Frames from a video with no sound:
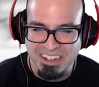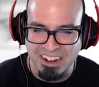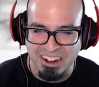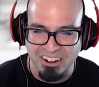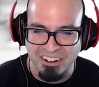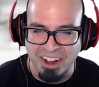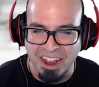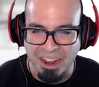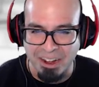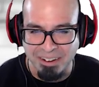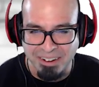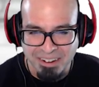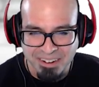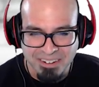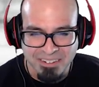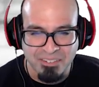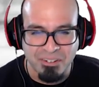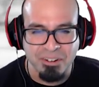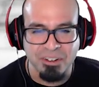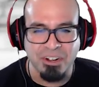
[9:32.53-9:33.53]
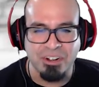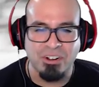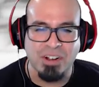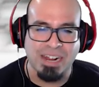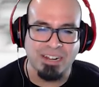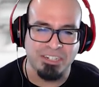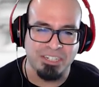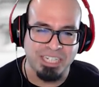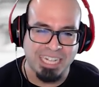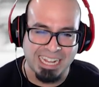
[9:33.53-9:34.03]
Alright, well you
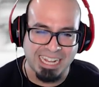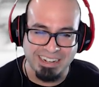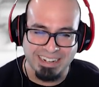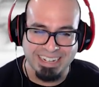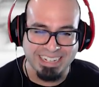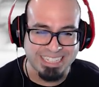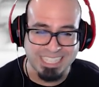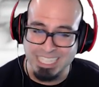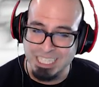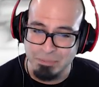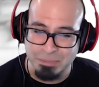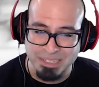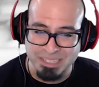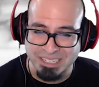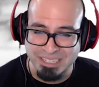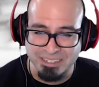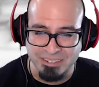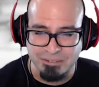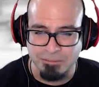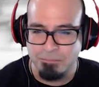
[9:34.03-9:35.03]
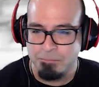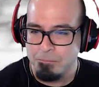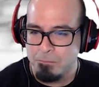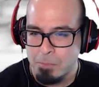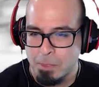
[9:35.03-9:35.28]
crouch down next to the spittoon.